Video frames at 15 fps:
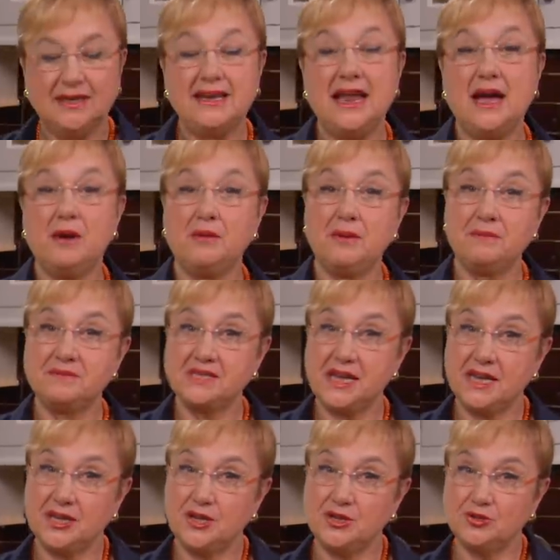Now I'm
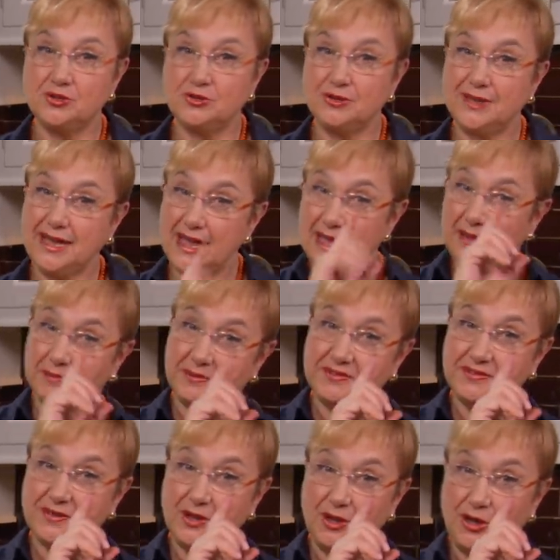taking you to the
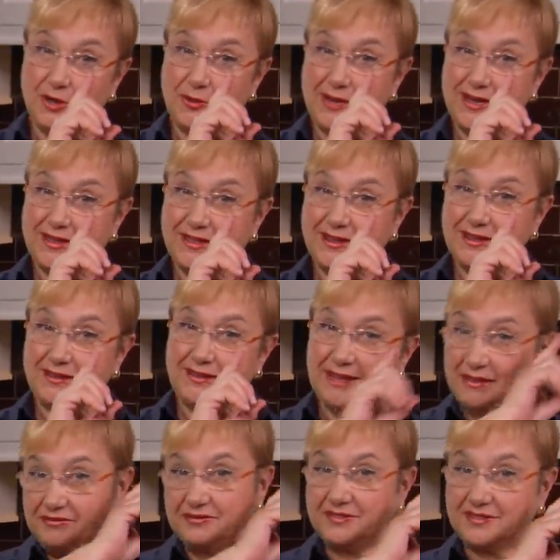Alps, all the way in the
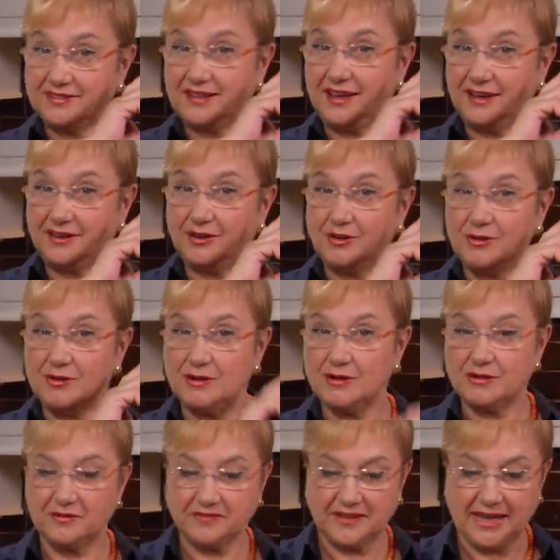left side
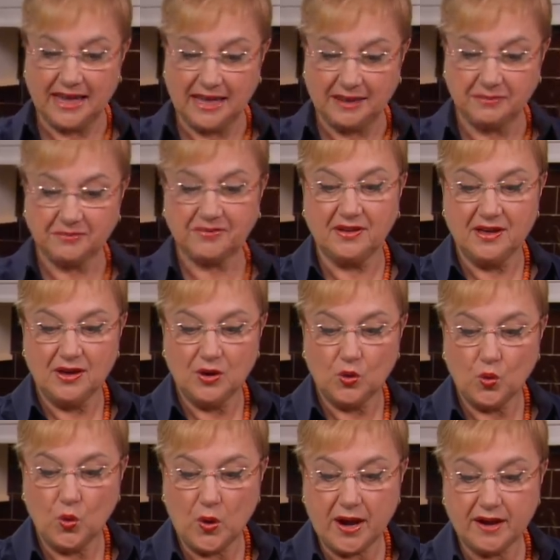corner of the Alps,
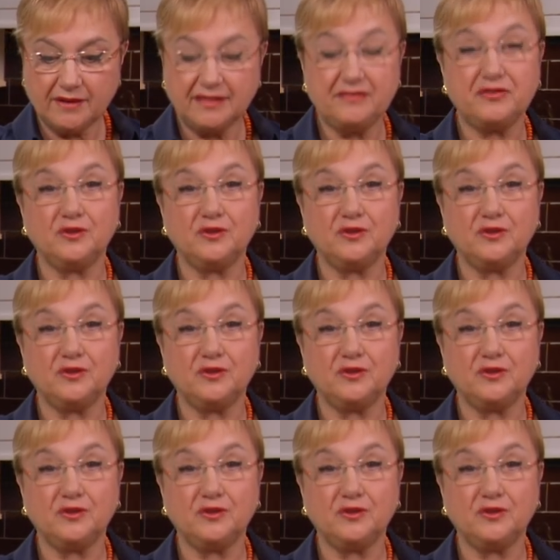where the